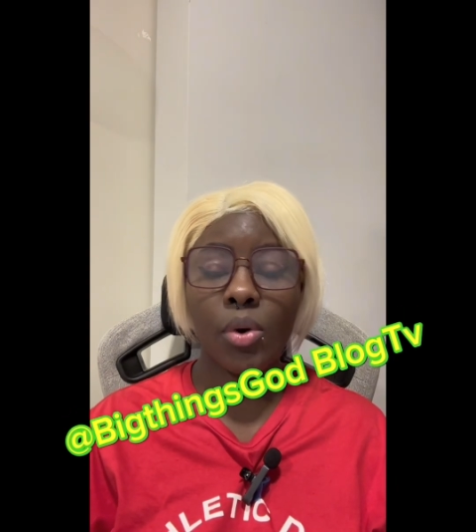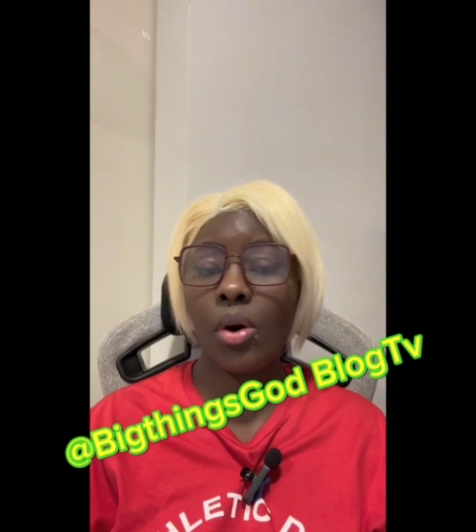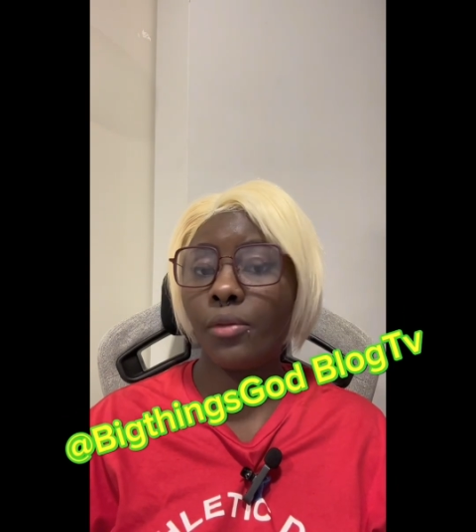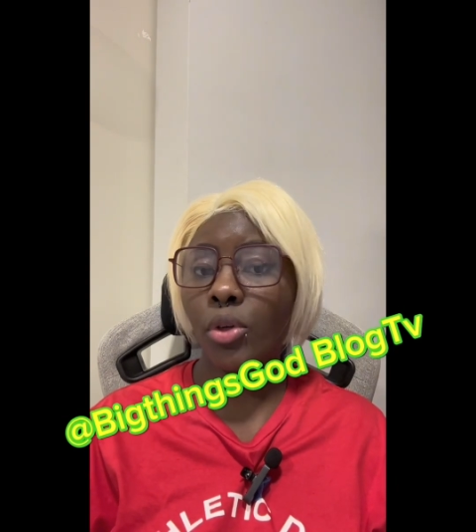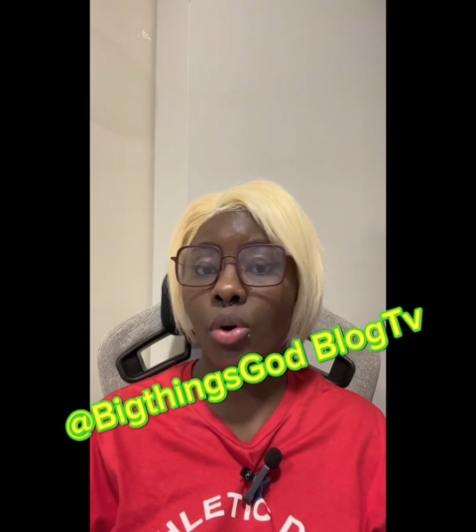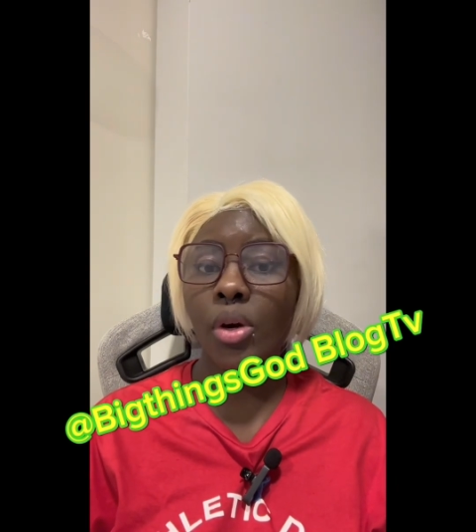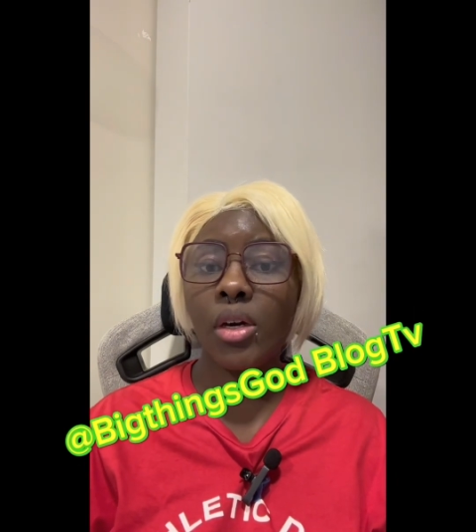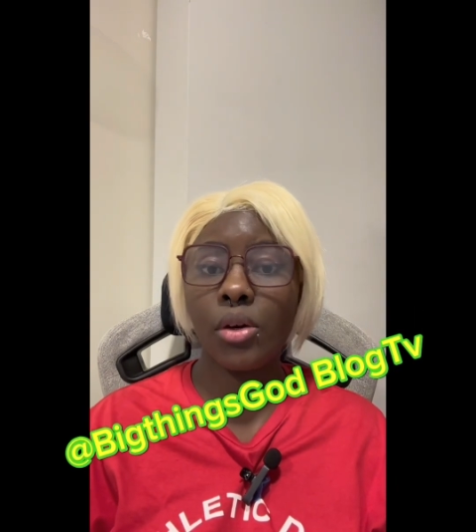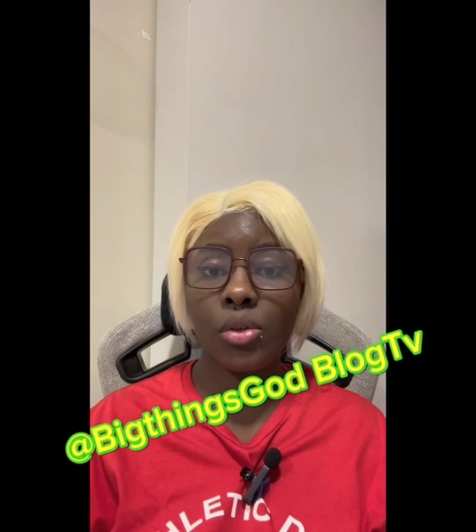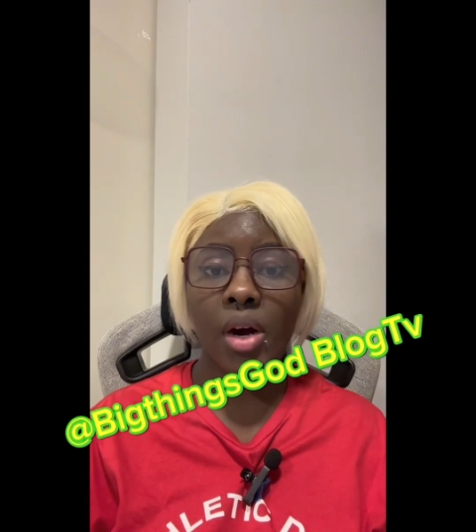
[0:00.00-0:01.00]
Anyway,
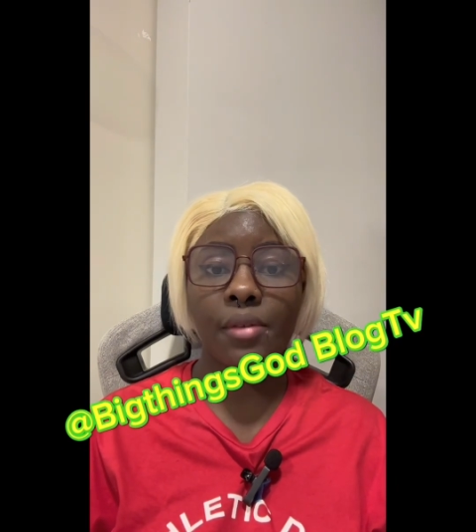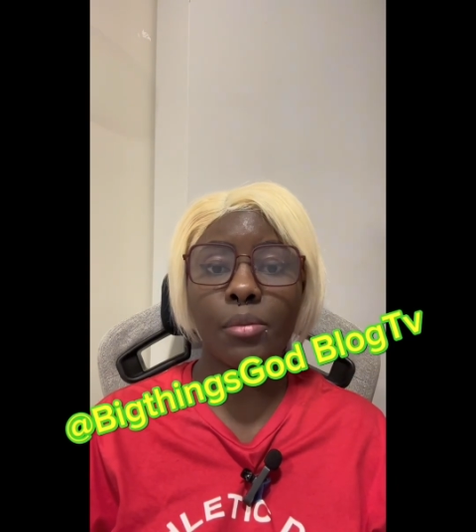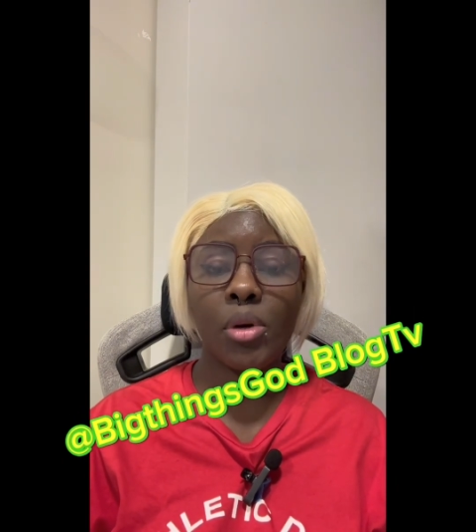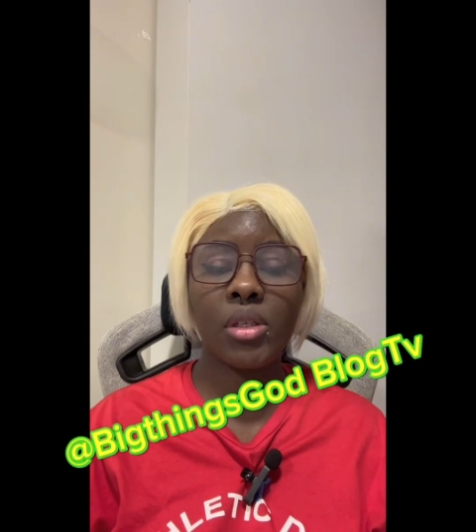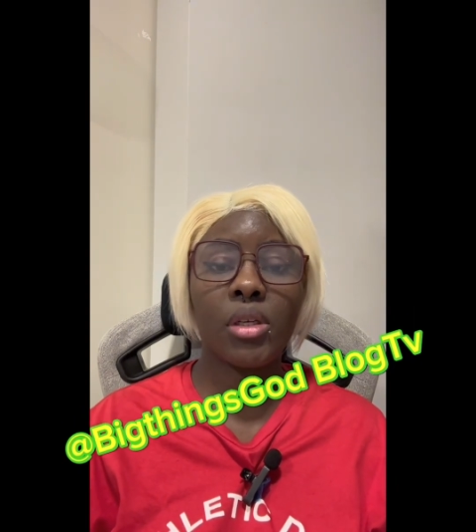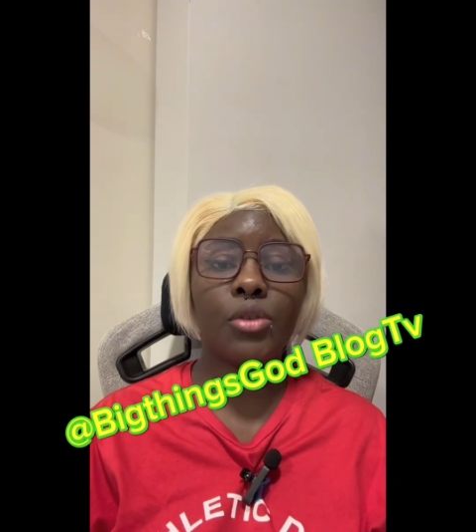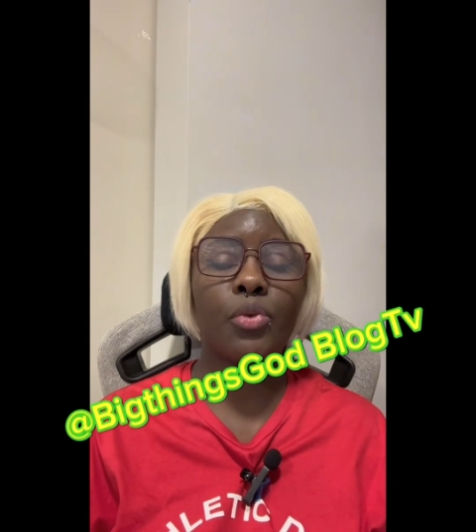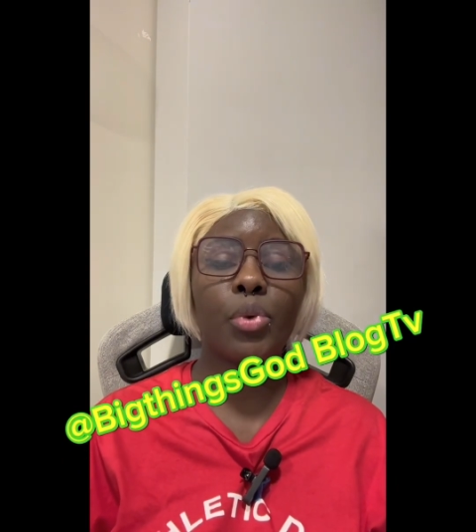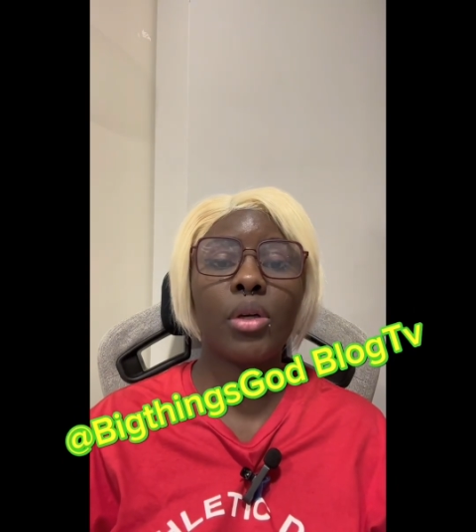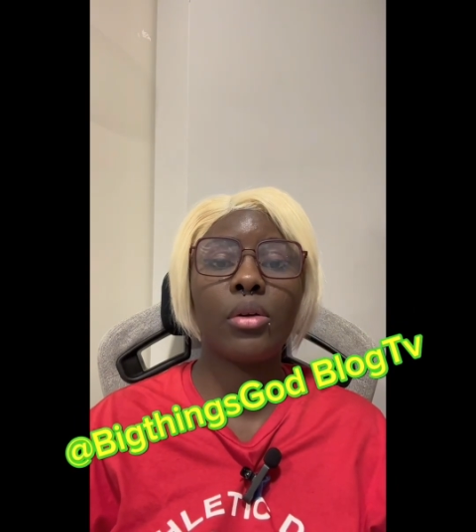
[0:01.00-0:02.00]
my let you know,
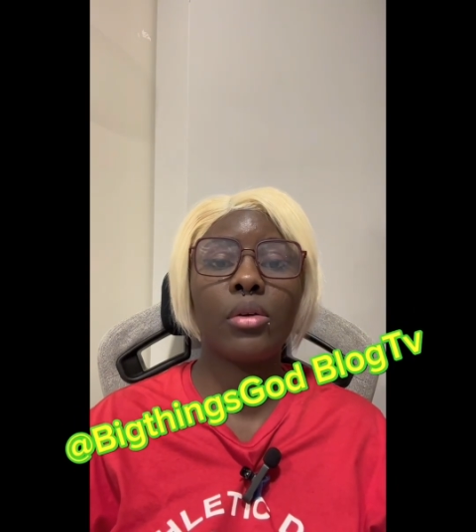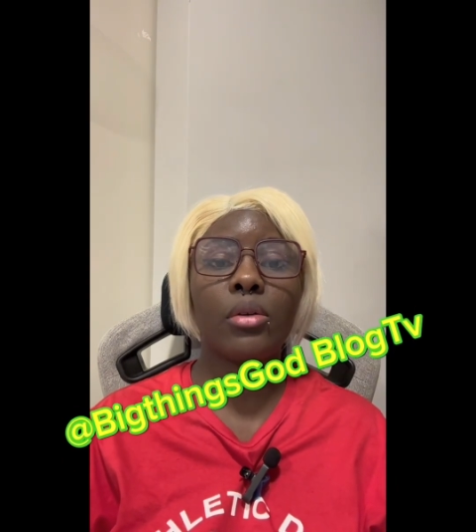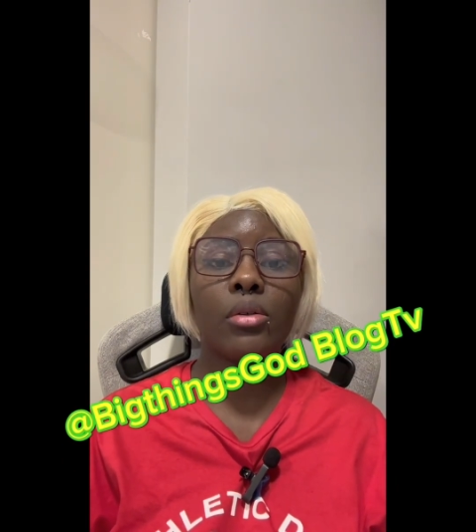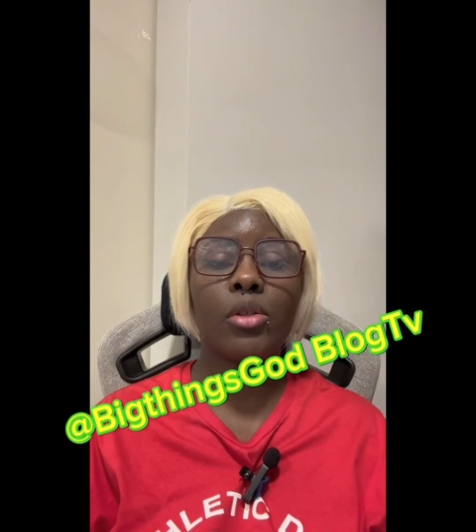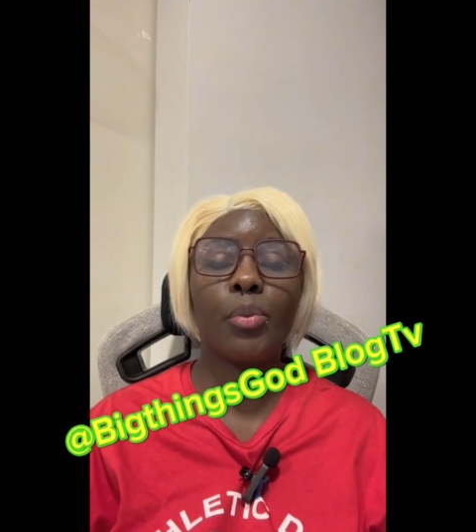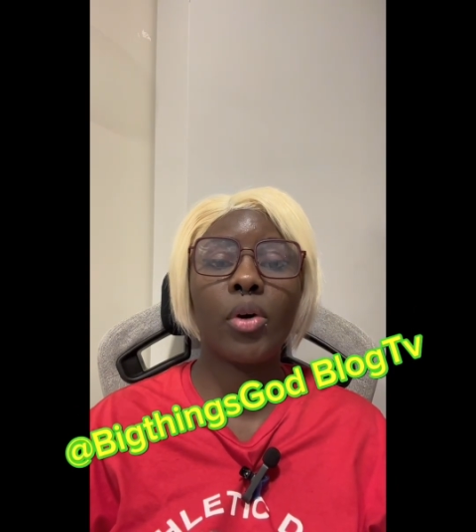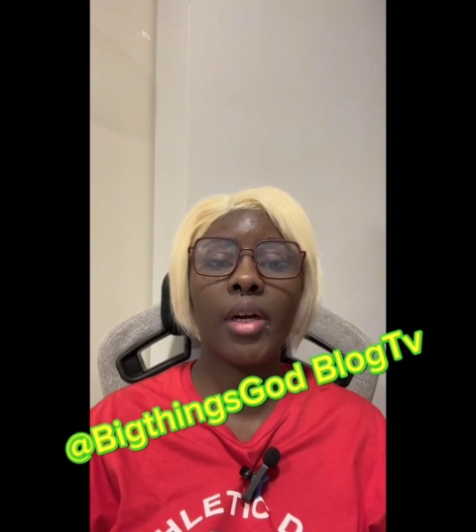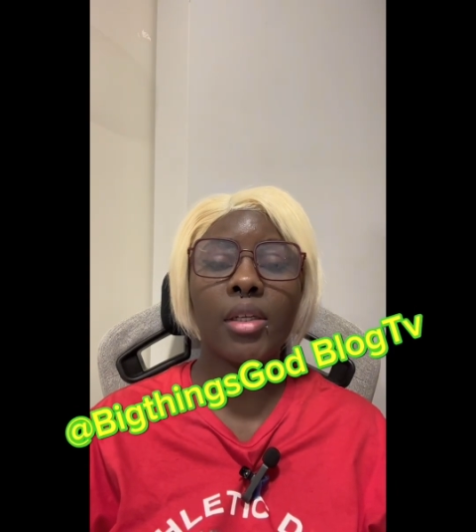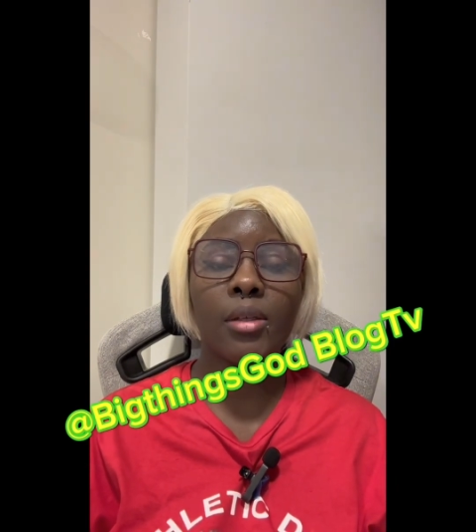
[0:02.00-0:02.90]
they say he gets son.